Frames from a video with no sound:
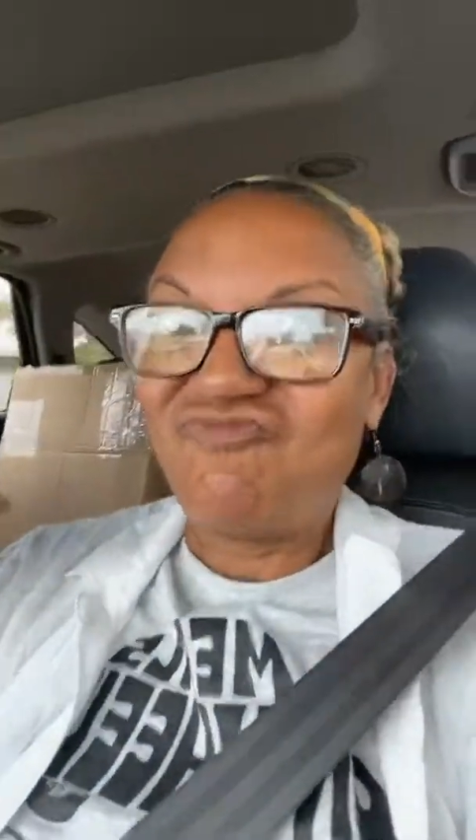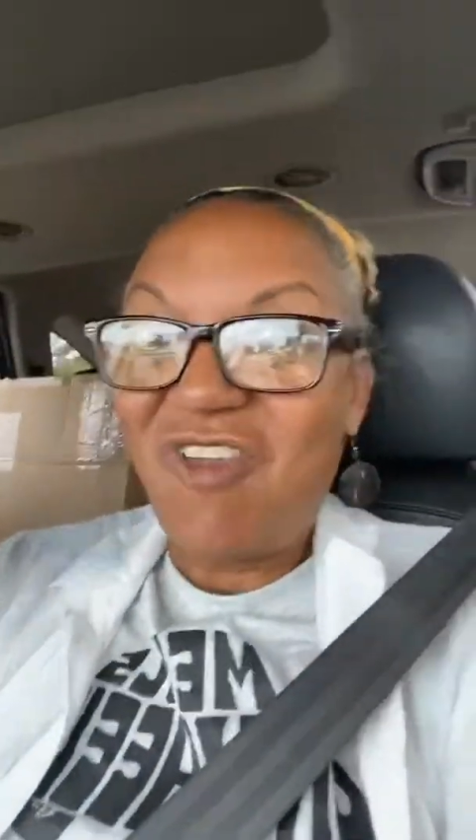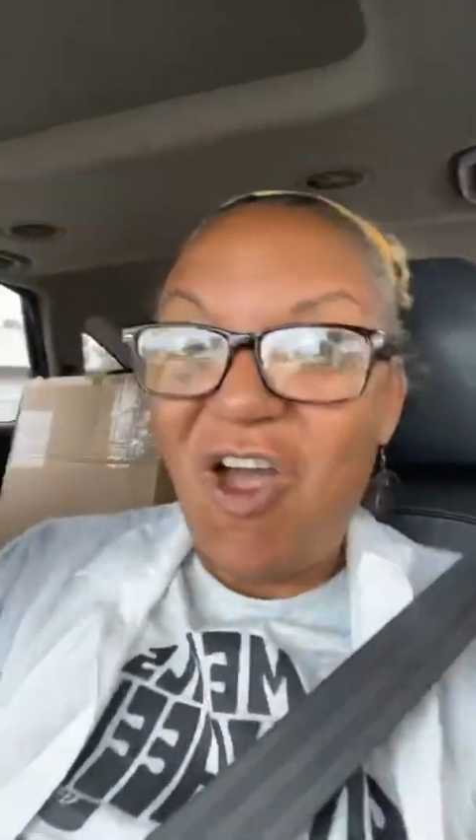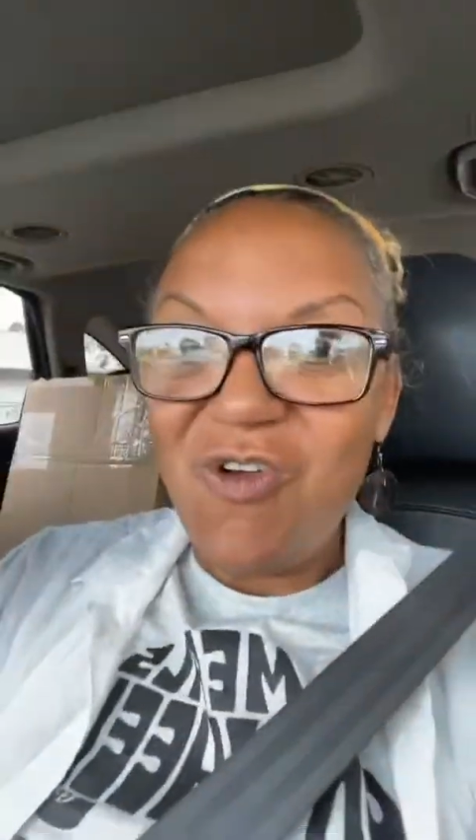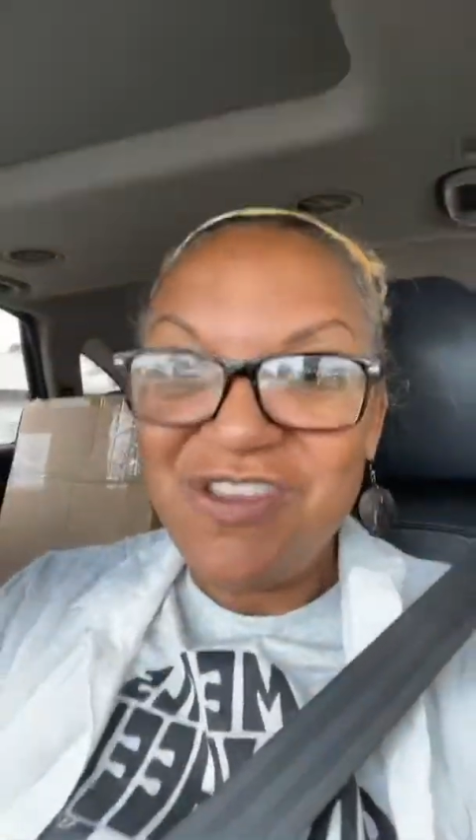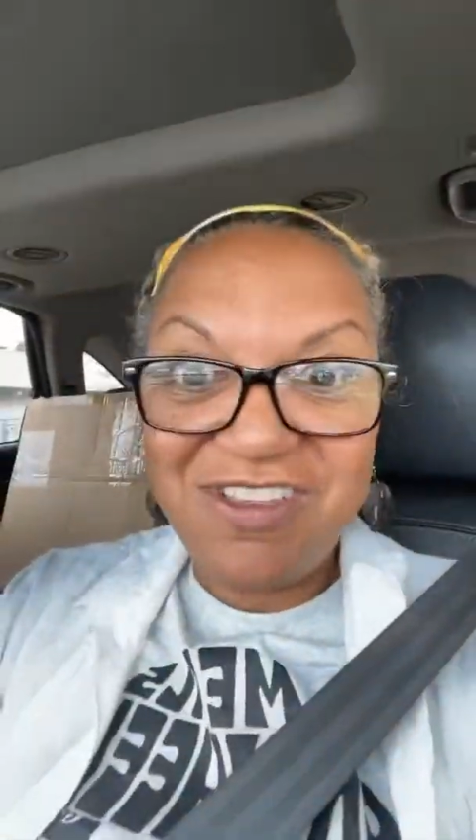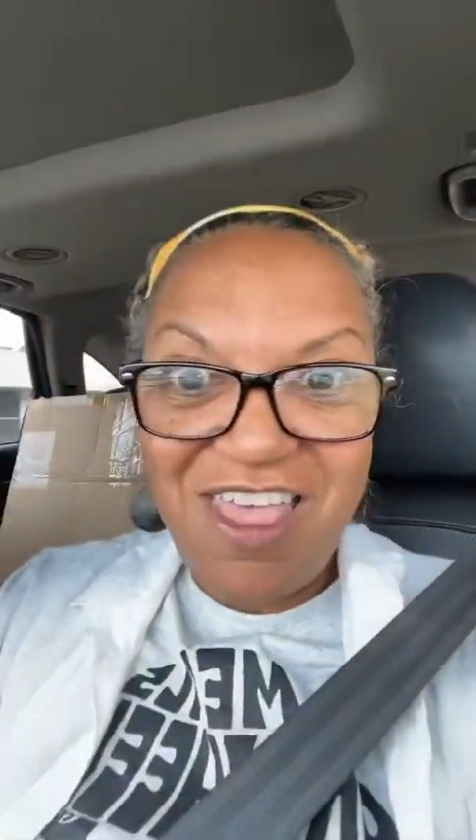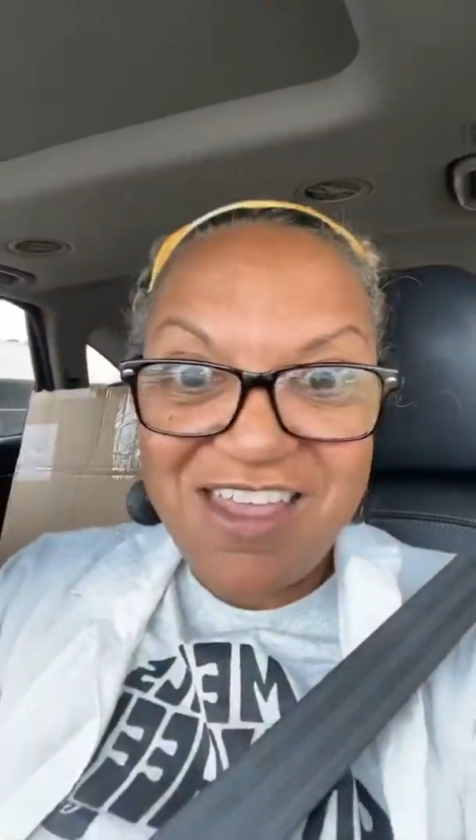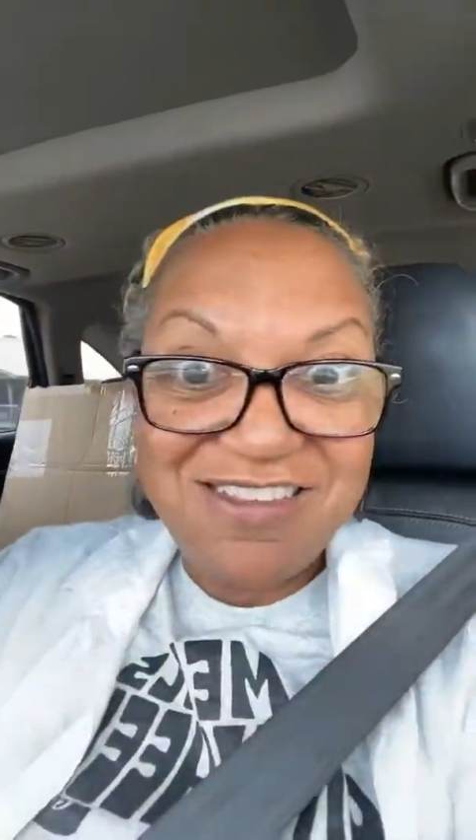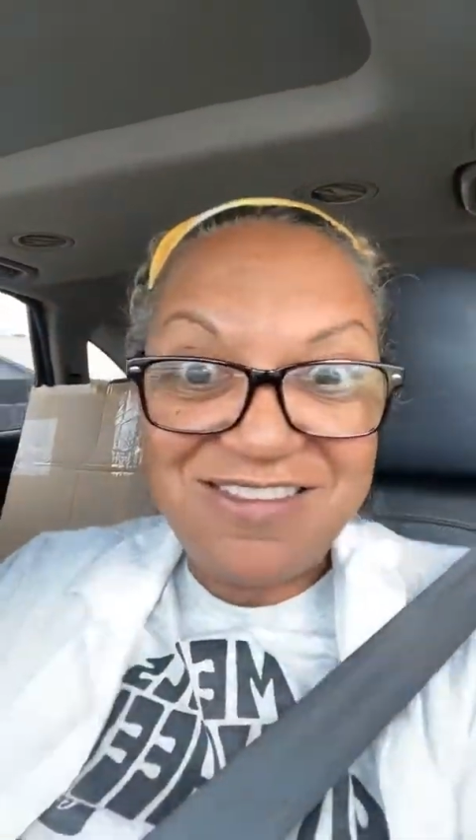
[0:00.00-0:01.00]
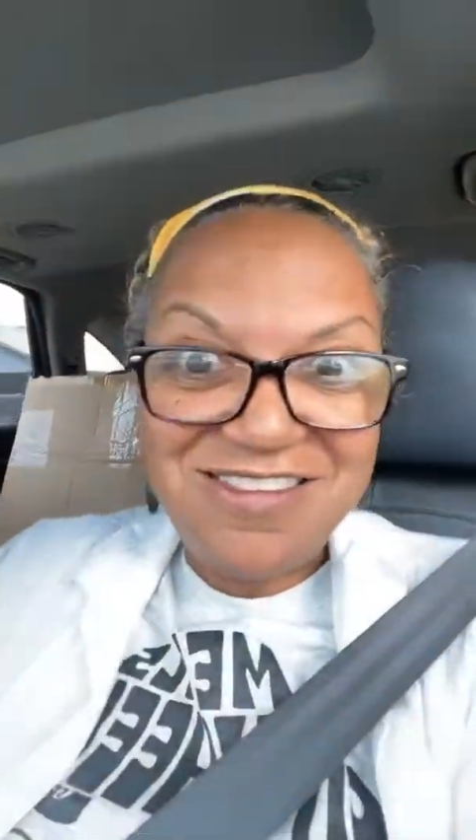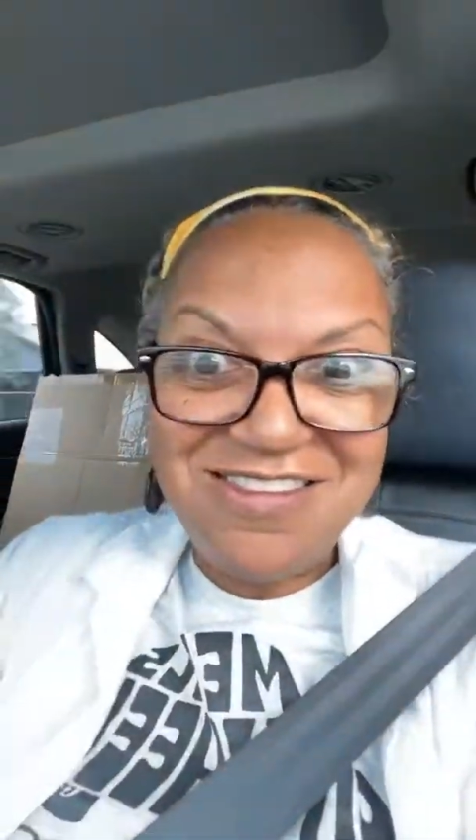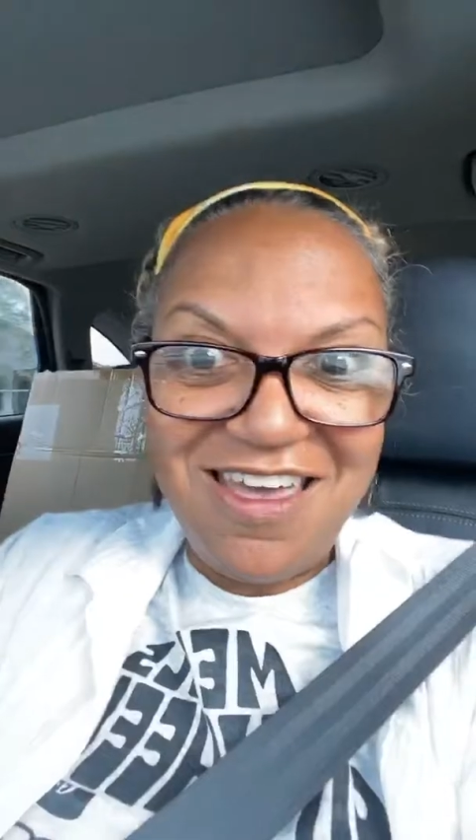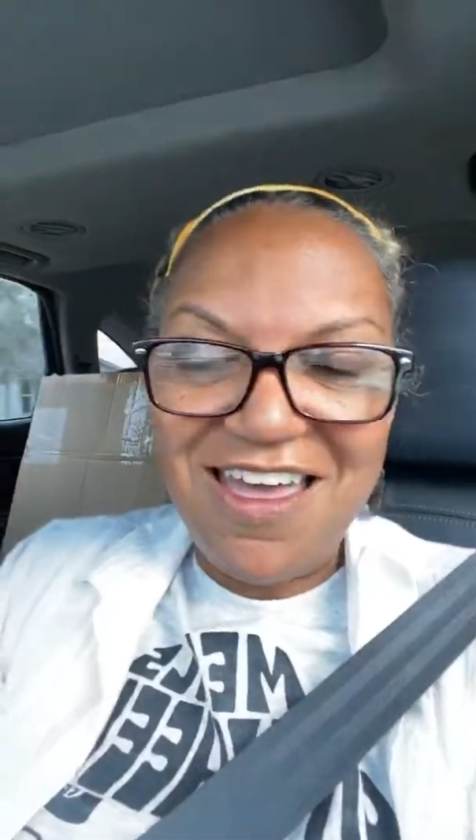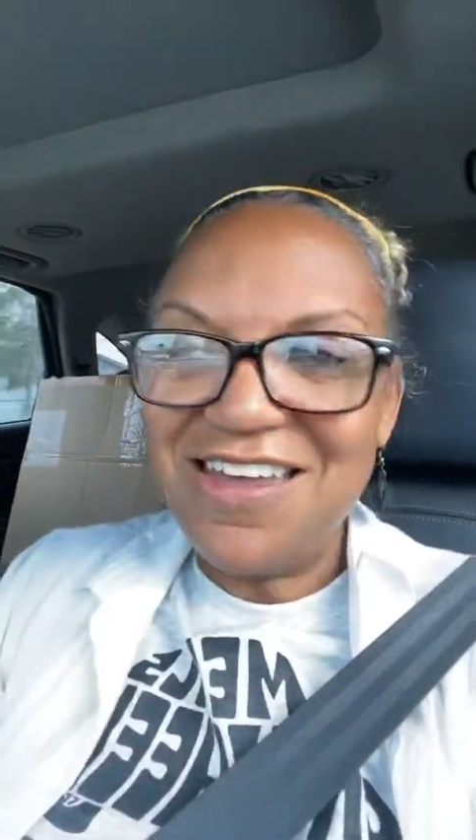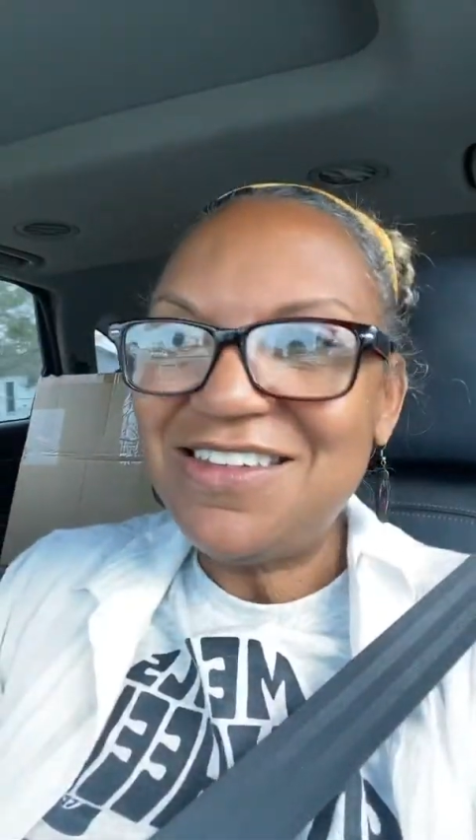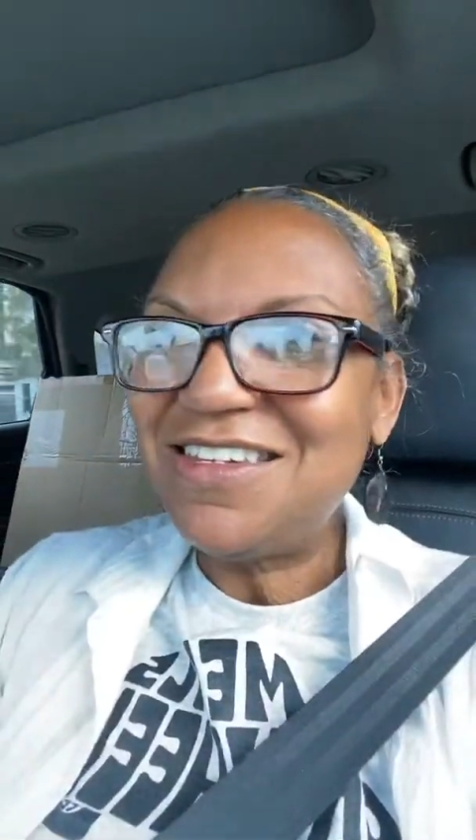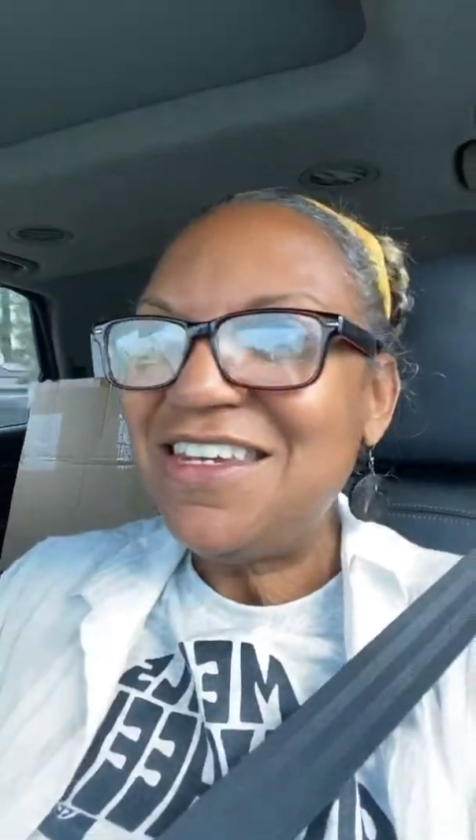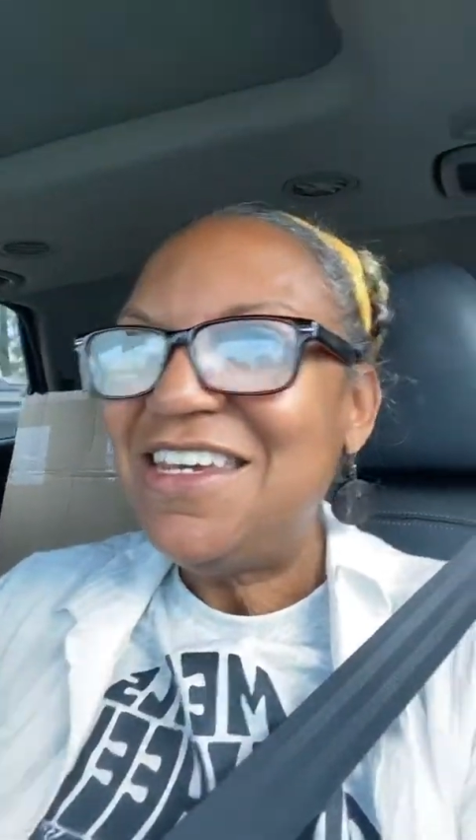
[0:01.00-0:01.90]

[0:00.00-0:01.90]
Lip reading: Always glad to see that.